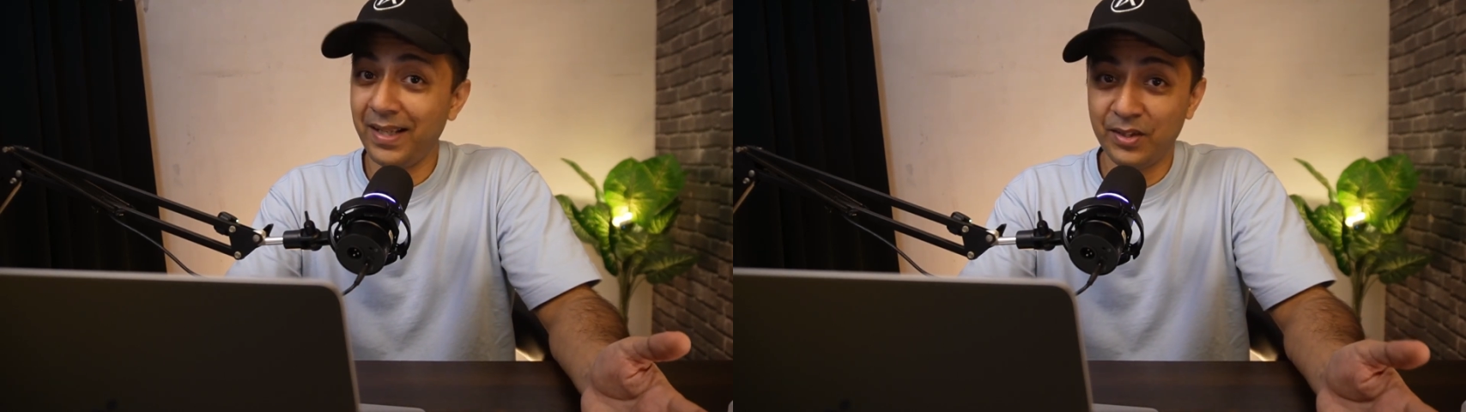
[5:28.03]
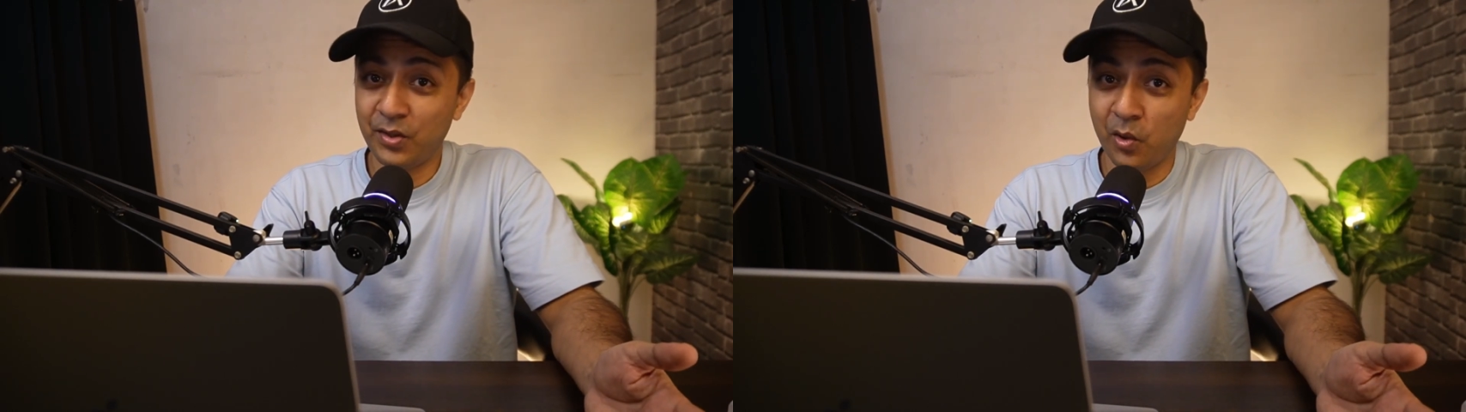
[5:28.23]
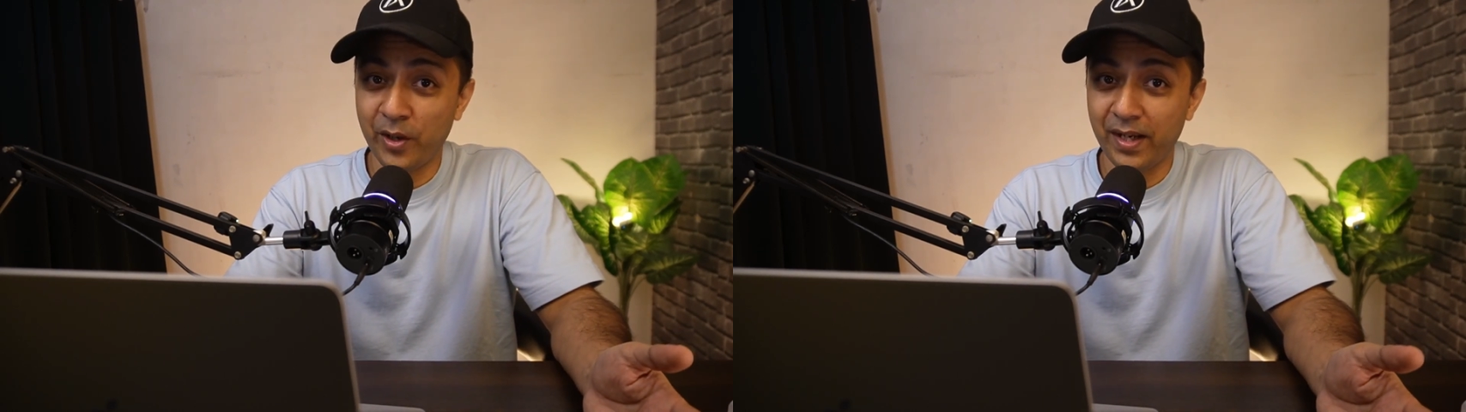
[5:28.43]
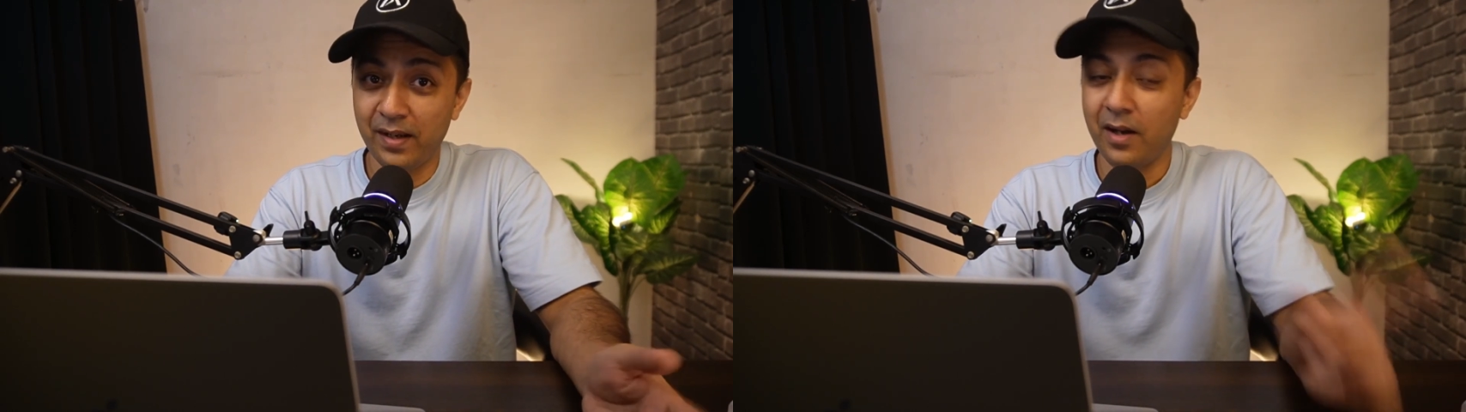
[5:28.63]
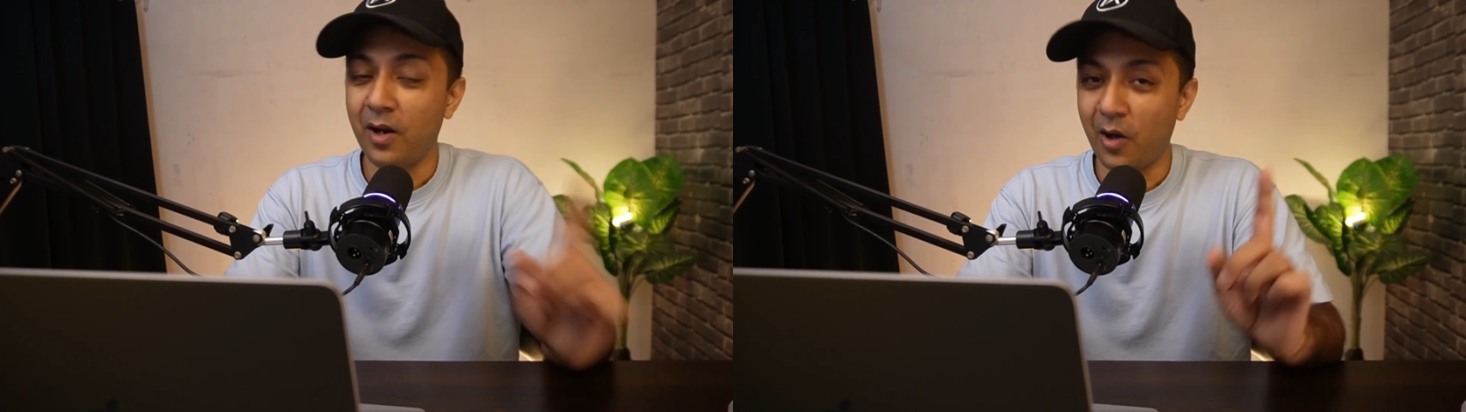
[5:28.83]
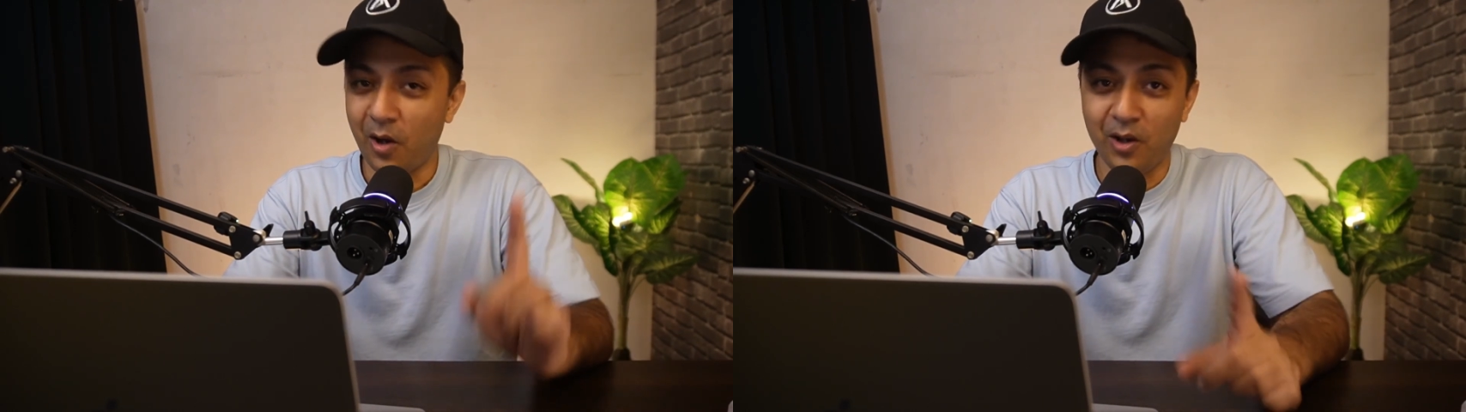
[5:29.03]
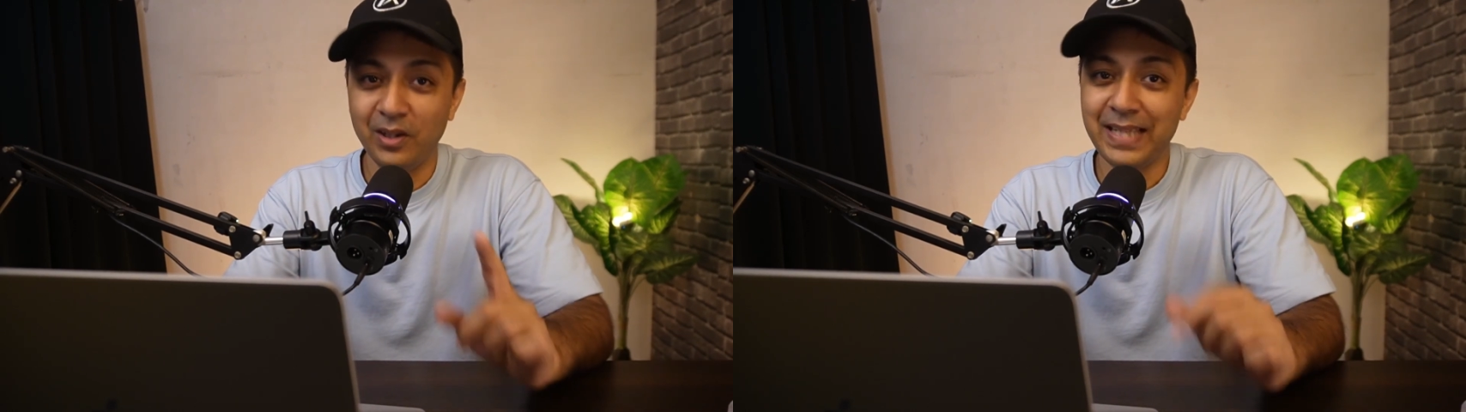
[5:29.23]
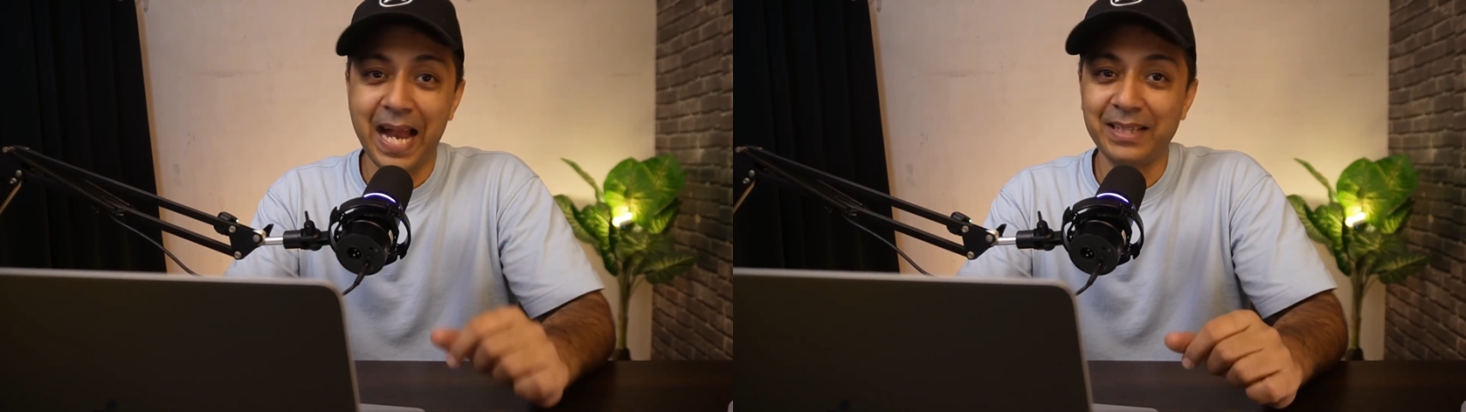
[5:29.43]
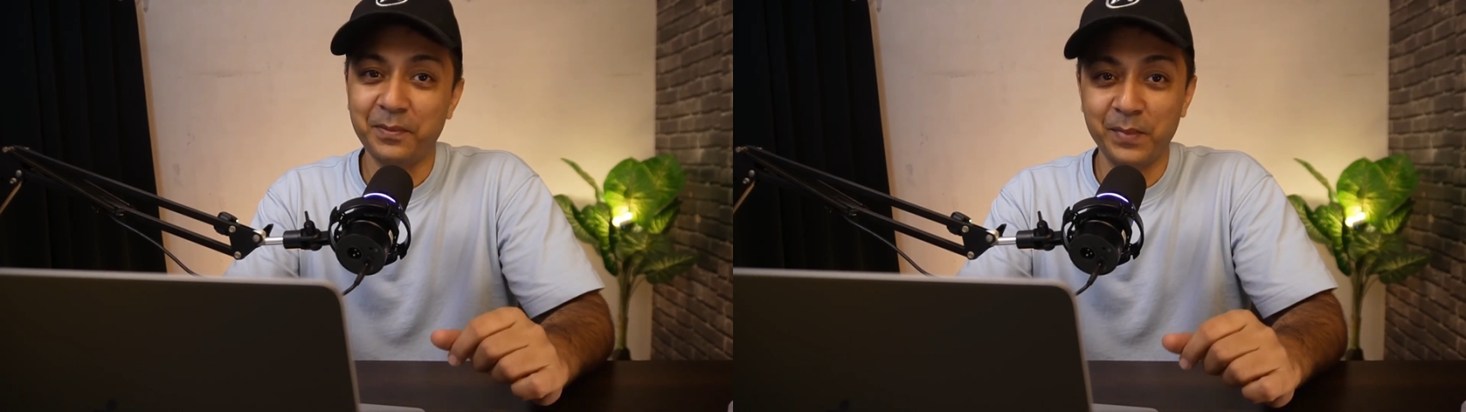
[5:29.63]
is growing, all that's